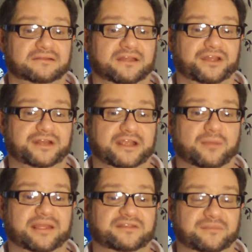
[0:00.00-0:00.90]
early
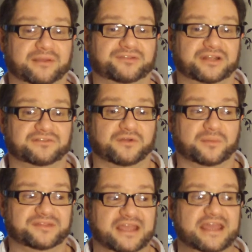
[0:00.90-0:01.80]
comics about
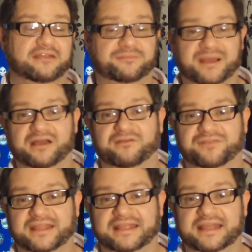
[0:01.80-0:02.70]
Transformers. He was part of
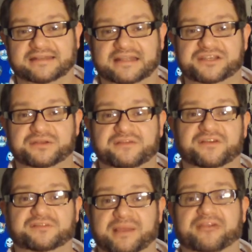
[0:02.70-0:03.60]
the Dead
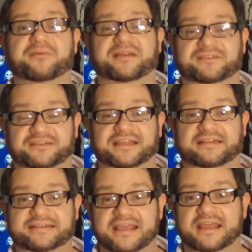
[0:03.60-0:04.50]
Universe Micromaster
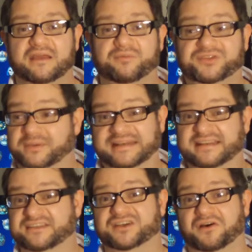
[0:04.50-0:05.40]
set, so he
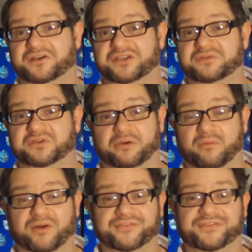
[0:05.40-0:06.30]
didn't talk, and you saw him
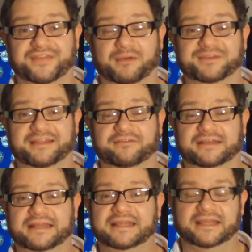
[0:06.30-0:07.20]
once, and that was it,
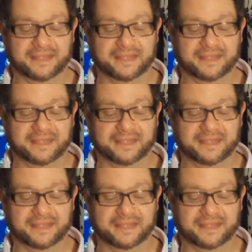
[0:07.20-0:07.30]
really.